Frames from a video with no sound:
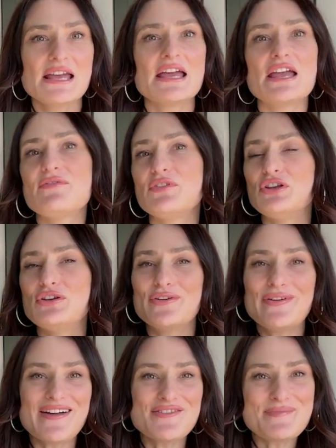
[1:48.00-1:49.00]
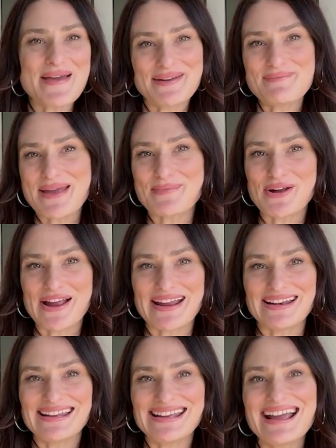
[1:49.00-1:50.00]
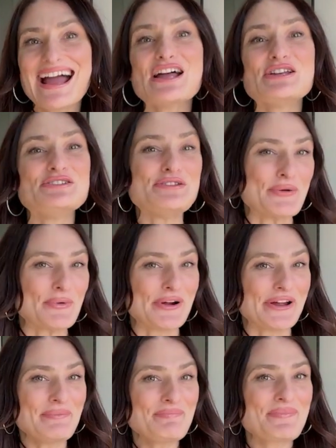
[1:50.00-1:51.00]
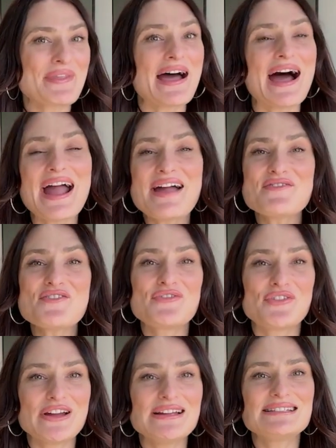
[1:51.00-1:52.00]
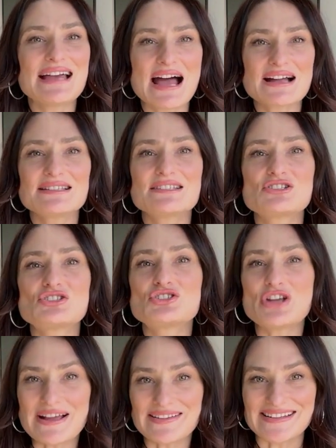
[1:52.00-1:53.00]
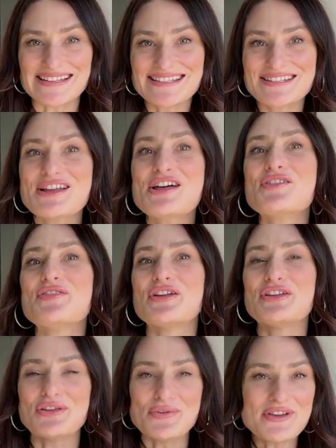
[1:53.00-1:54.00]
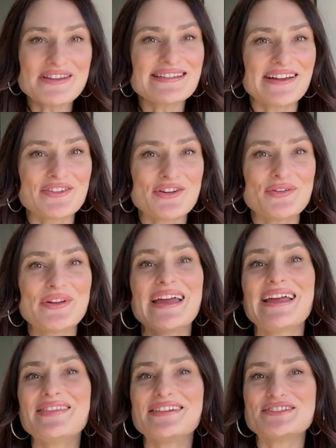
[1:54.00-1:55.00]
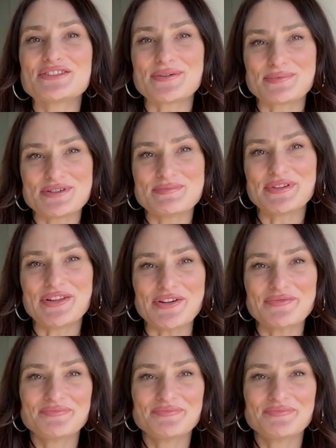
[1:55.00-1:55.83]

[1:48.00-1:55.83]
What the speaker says: If you don't have a pen and paper handy, don't worry. I have a free tax checklist that you can download in the description below.